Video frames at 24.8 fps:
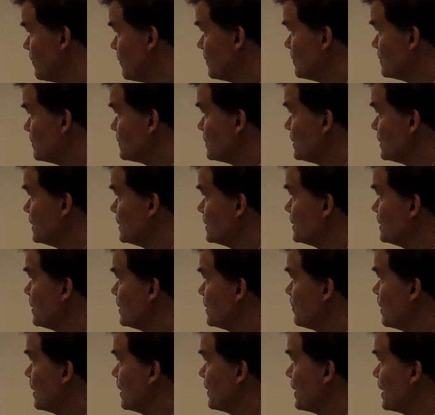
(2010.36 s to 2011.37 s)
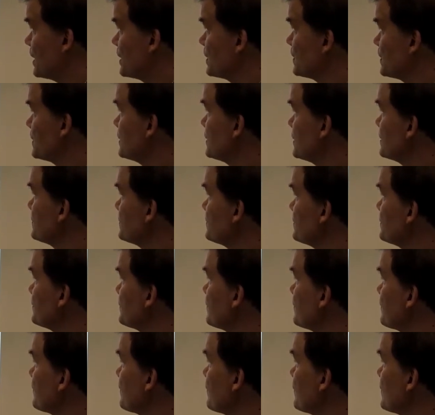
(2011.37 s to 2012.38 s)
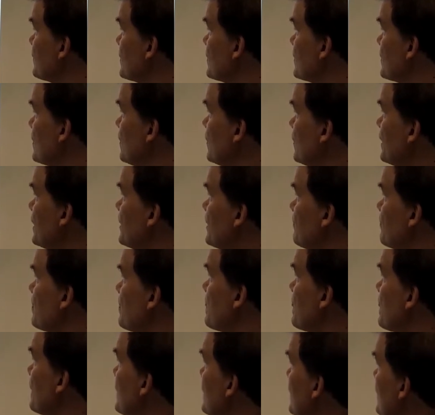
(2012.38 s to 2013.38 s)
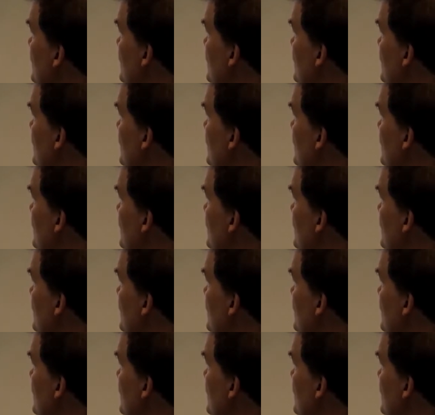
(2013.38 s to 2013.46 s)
We'll see about that. Okay,